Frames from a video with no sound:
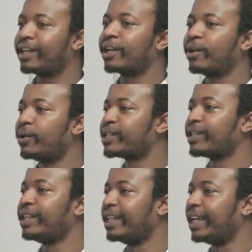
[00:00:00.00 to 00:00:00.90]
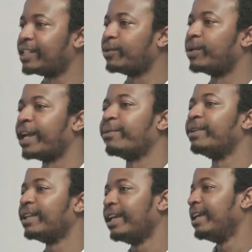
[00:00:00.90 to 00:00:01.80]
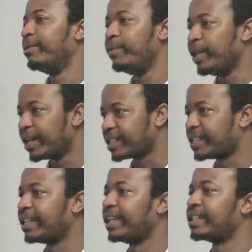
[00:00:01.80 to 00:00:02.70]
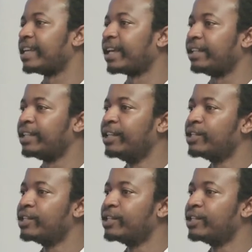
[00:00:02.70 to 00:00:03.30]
closely related or like mirrors that exactly.